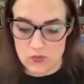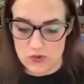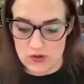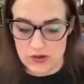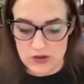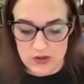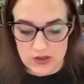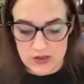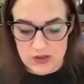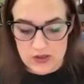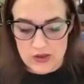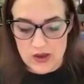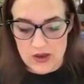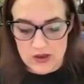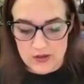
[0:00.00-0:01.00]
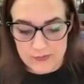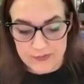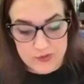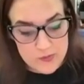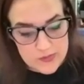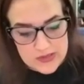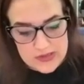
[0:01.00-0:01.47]
work. Um,
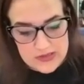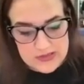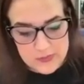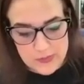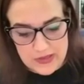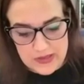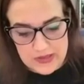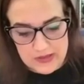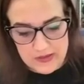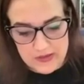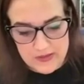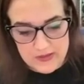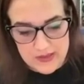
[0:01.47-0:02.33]
for me, it's been